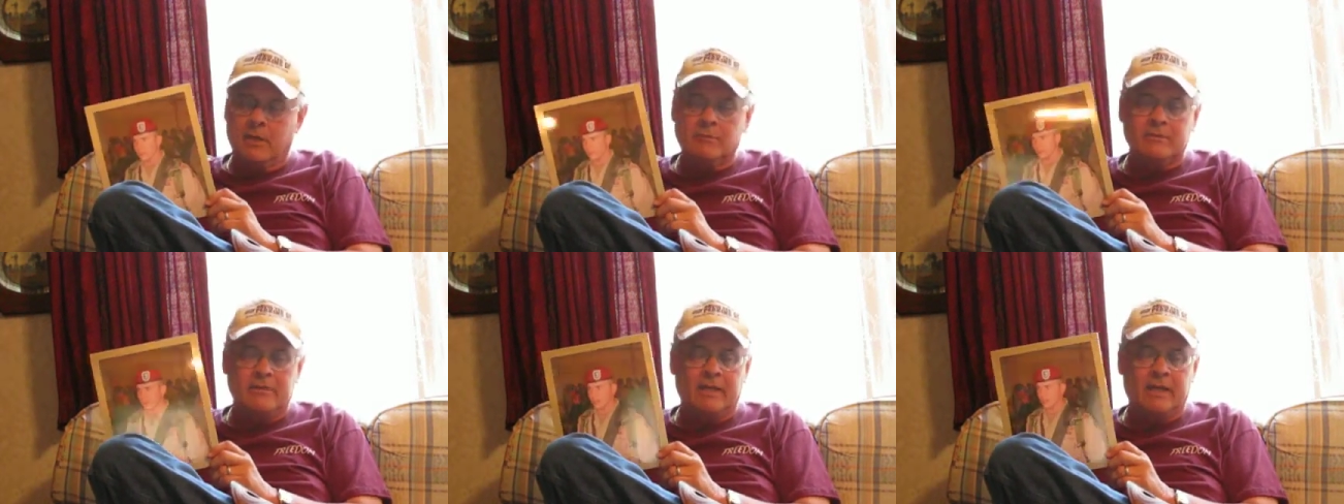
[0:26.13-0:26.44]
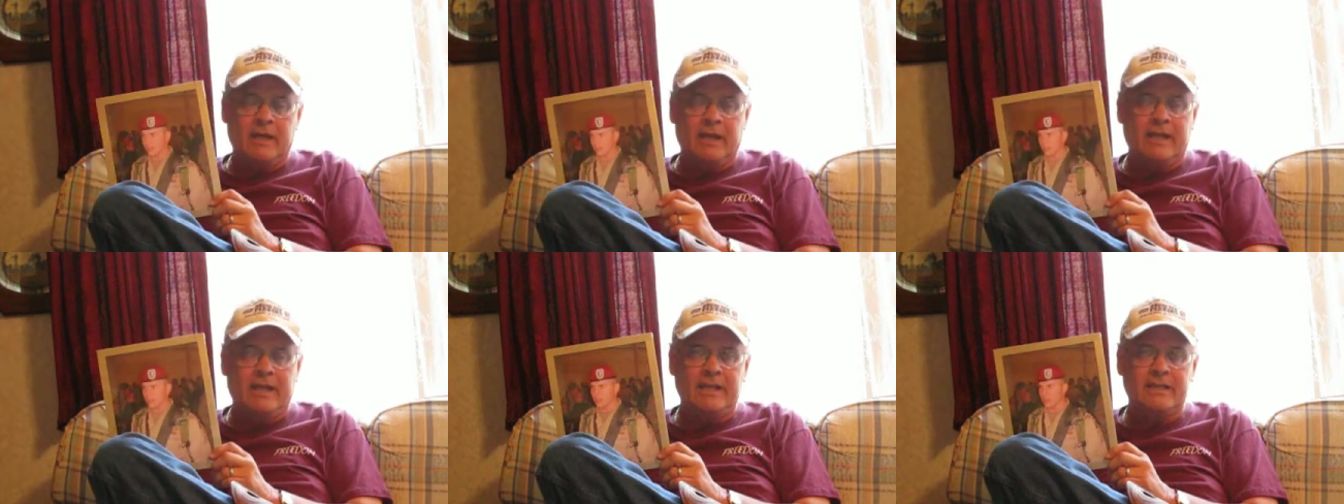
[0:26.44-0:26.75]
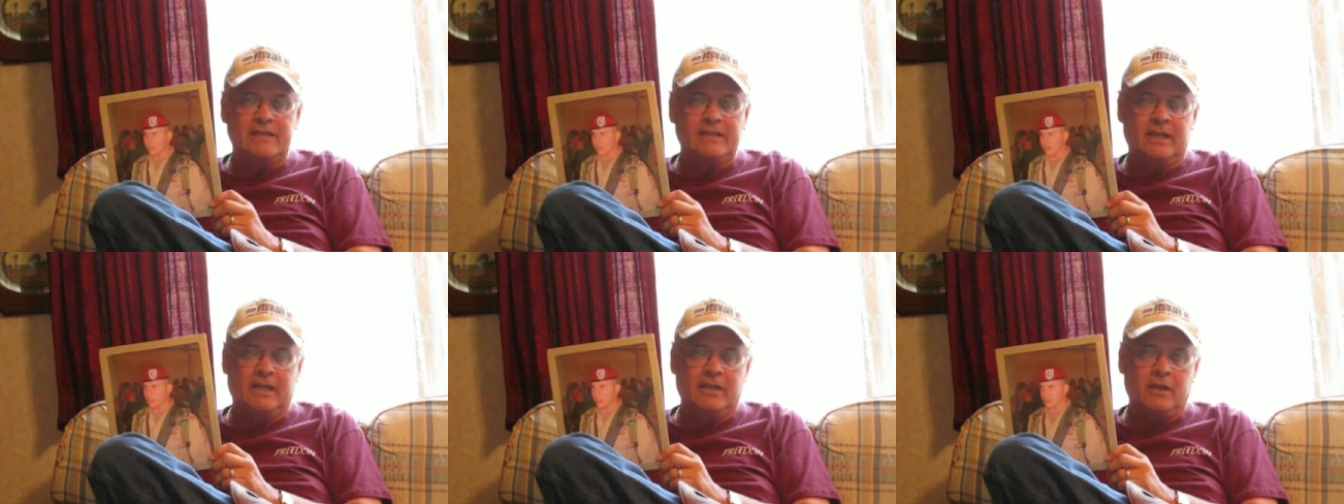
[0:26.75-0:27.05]
was in the
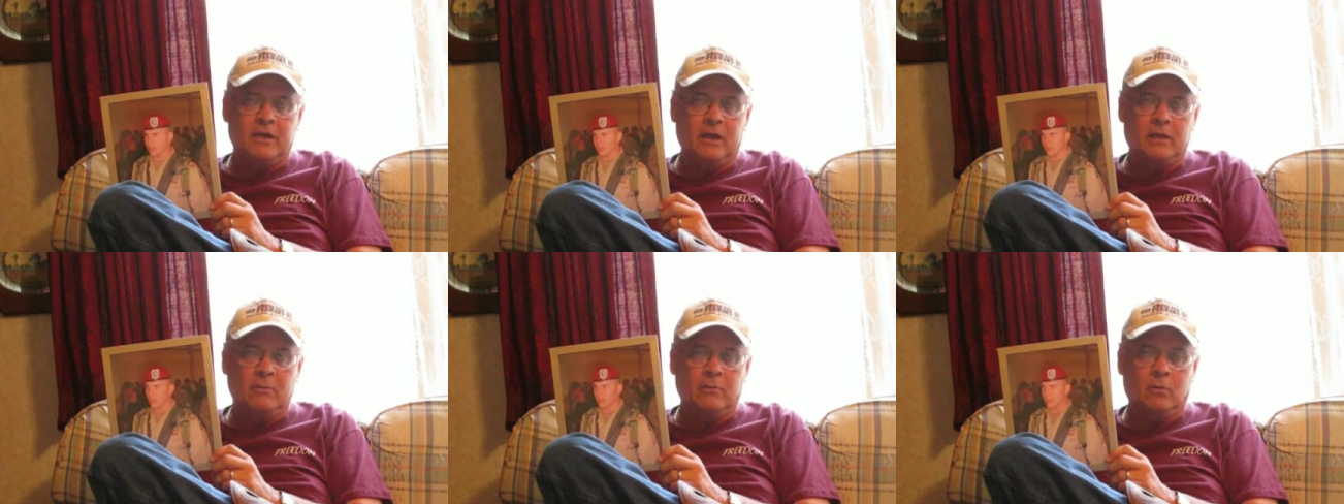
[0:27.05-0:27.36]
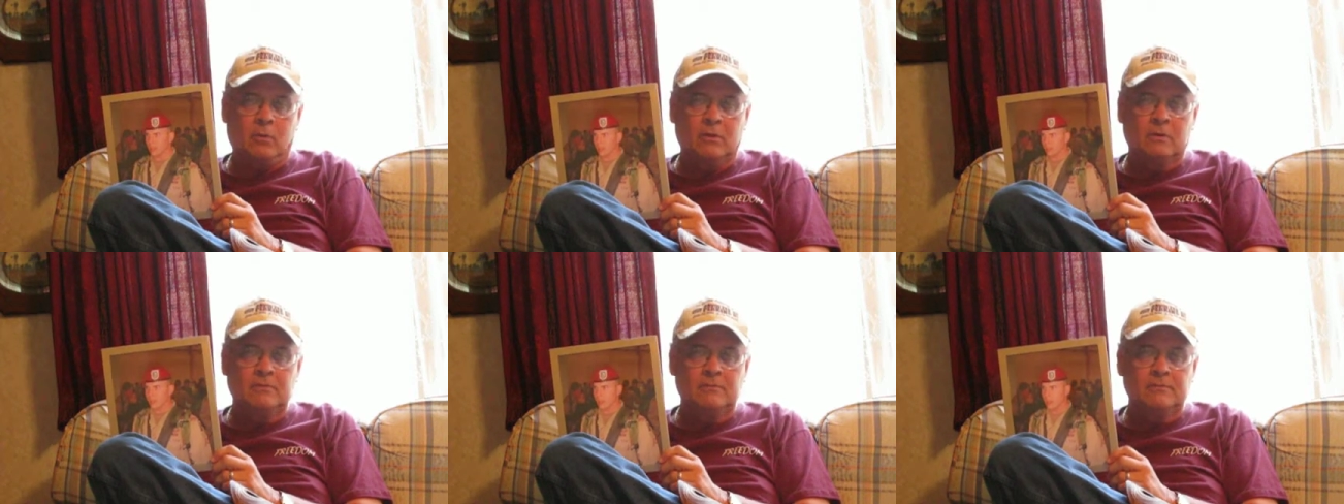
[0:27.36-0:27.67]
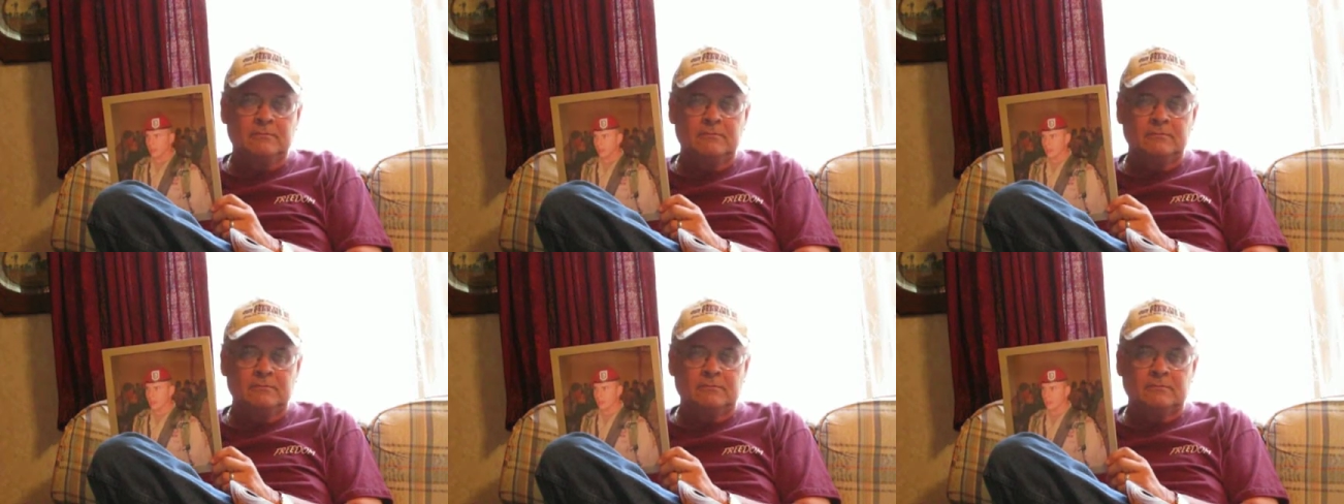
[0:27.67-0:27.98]
82nd Airborne,
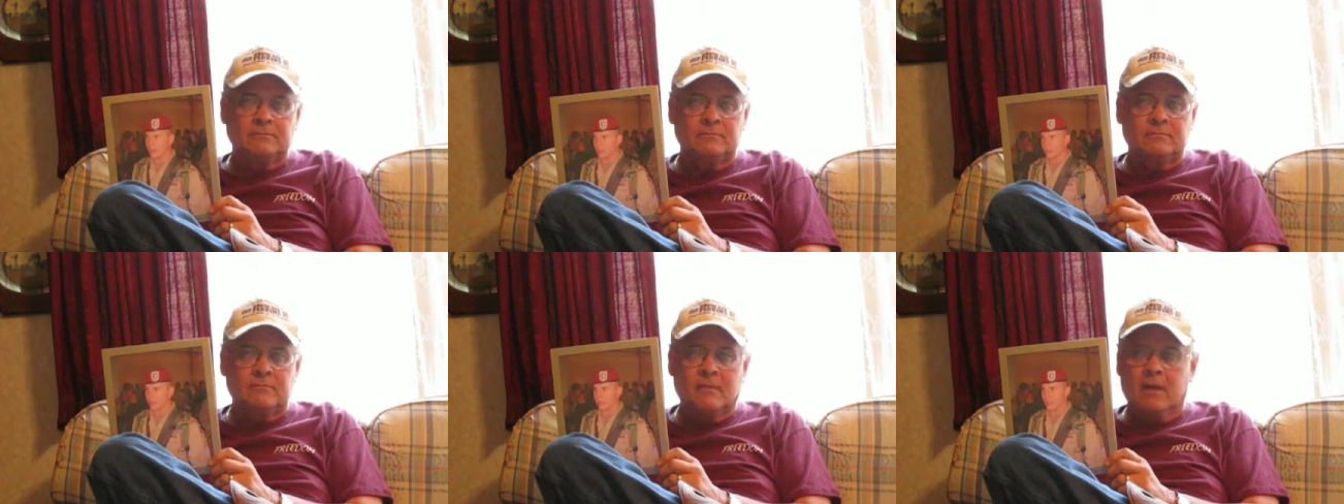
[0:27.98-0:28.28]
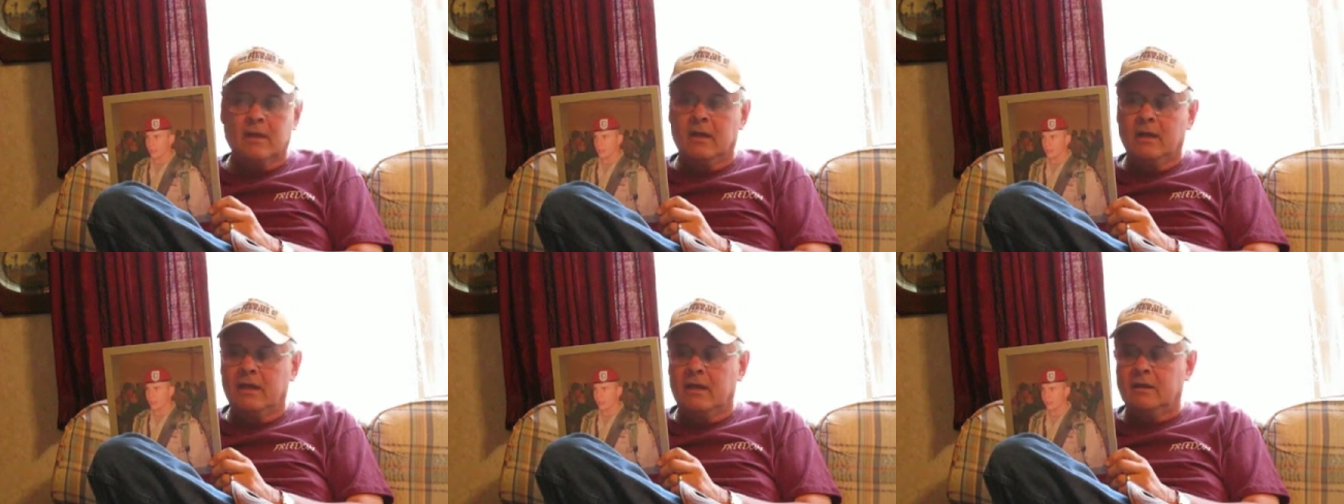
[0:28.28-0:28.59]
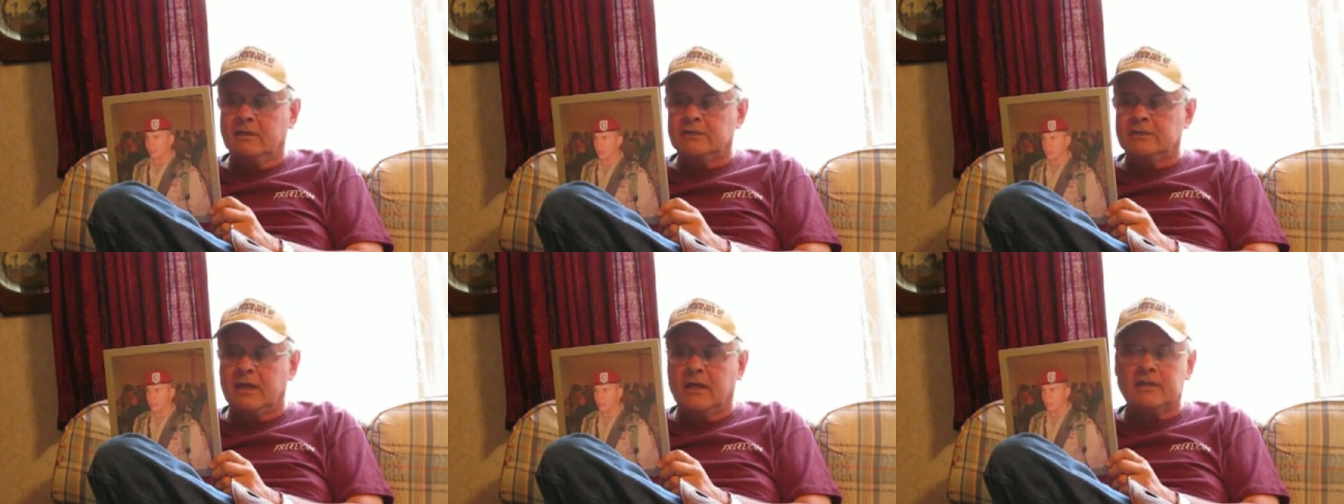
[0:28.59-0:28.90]

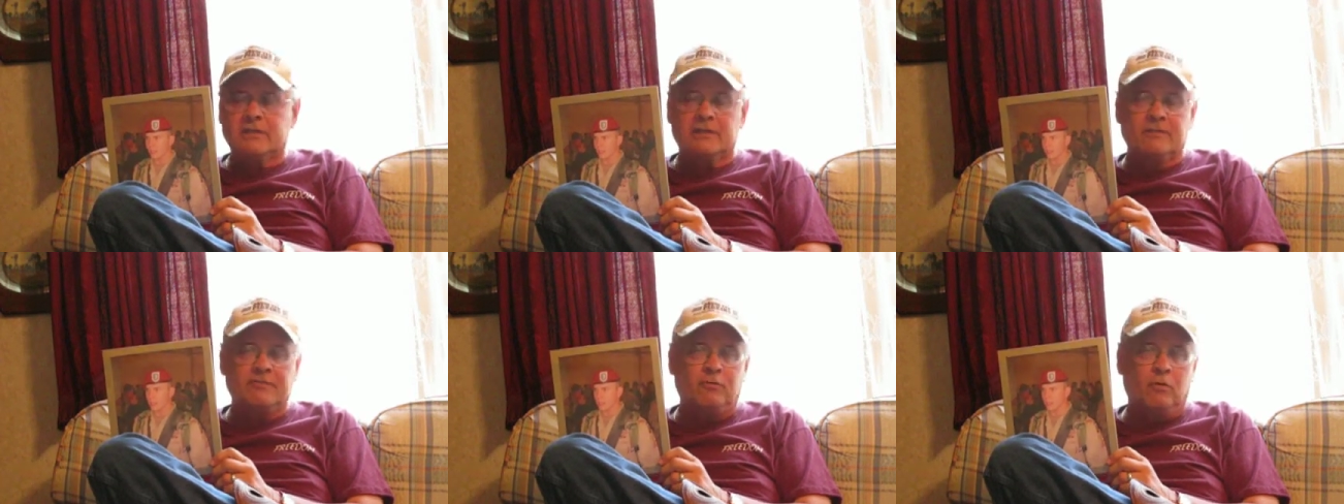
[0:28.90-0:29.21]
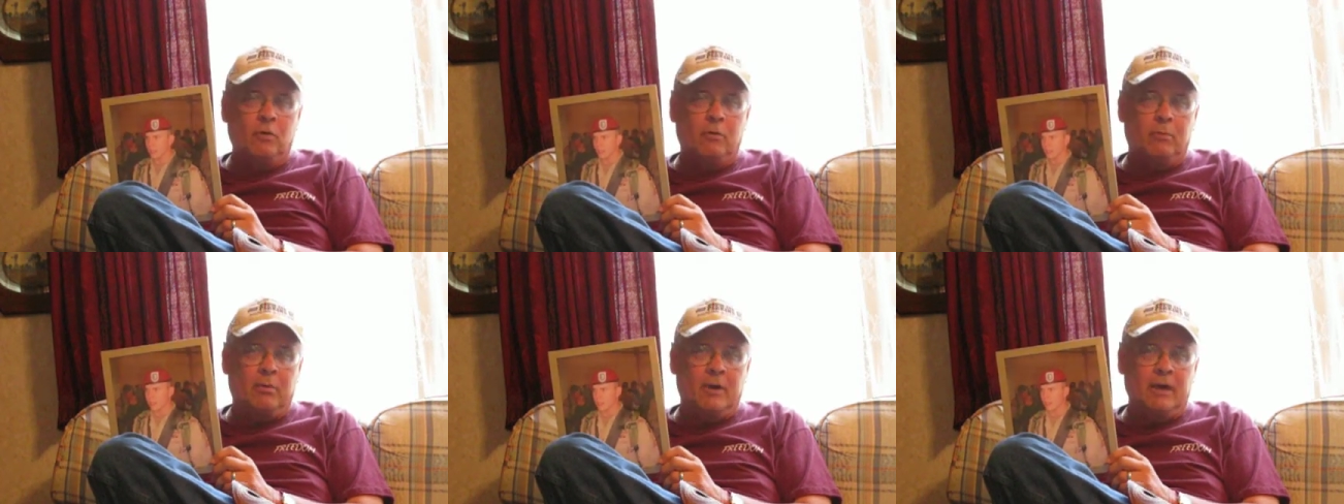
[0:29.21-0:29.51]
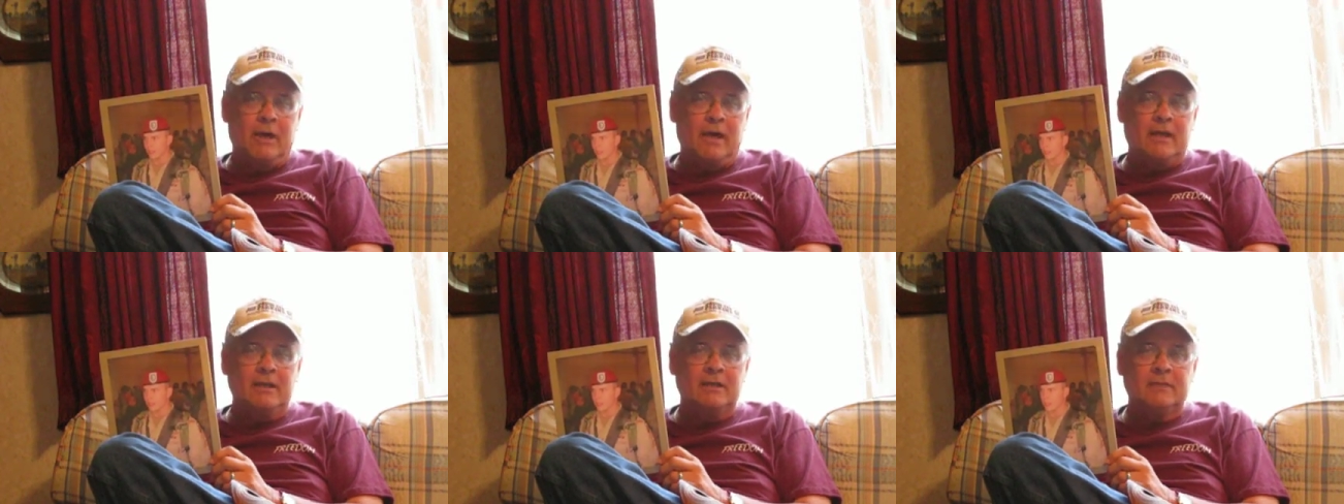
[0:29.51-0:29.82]
stationed at Fort
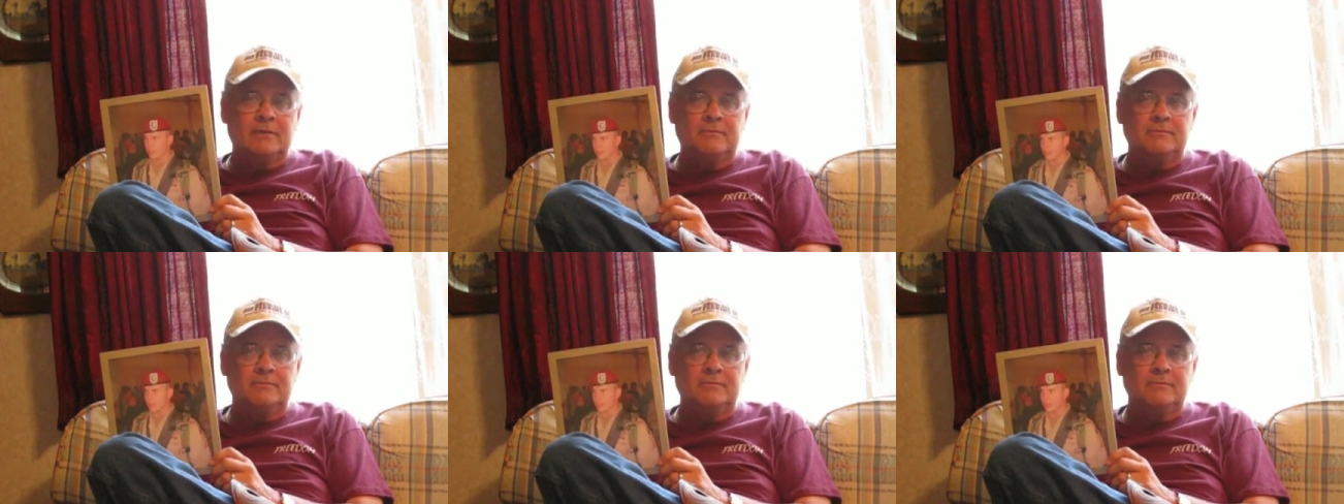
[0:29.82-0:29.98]
Bragg.